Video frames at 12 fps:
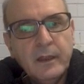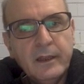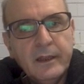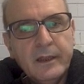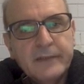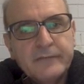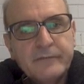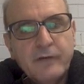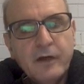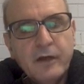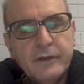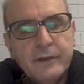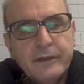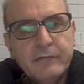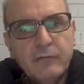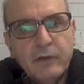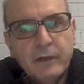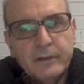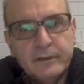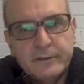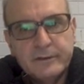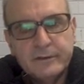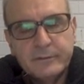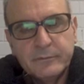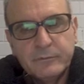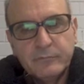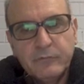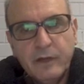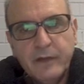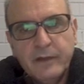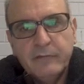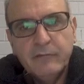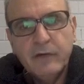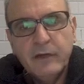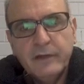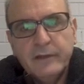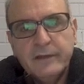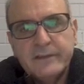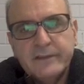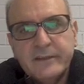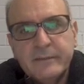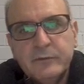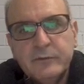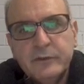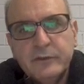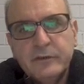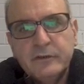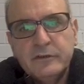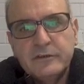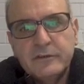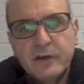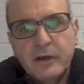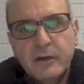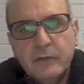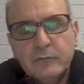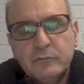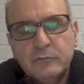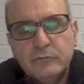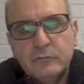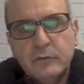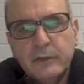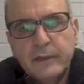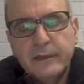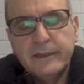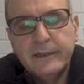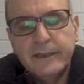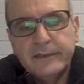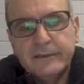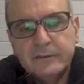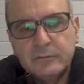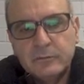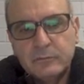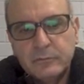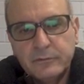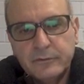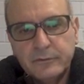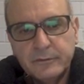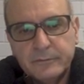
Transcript: Let's find the y-intercept. To find the y-intercept you need this time to let x equal to 0.